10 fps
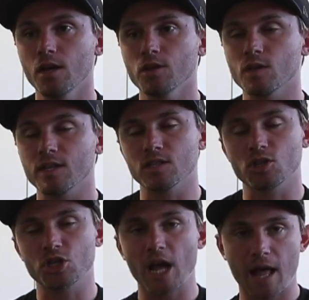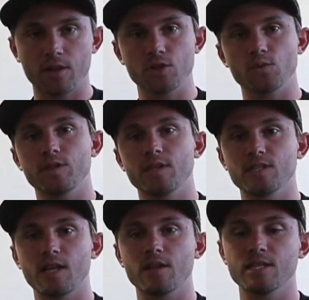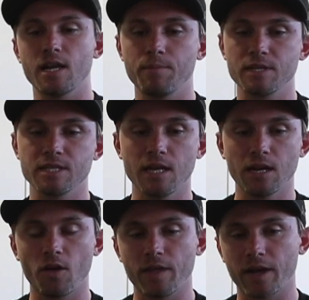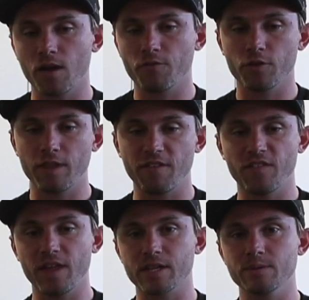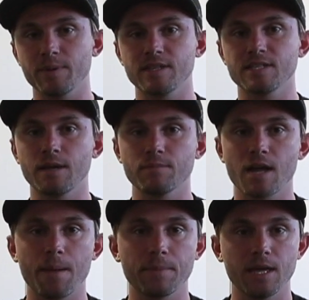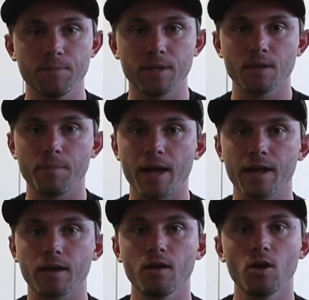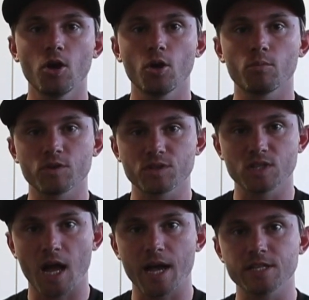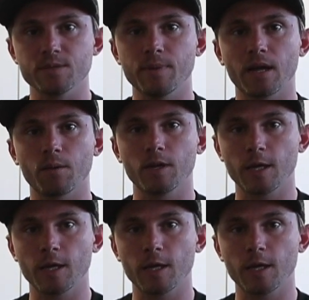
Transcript: So that's the challenge with this style setup, is getting all that comfort and that flex, but at the same time keeping the bike precise, being able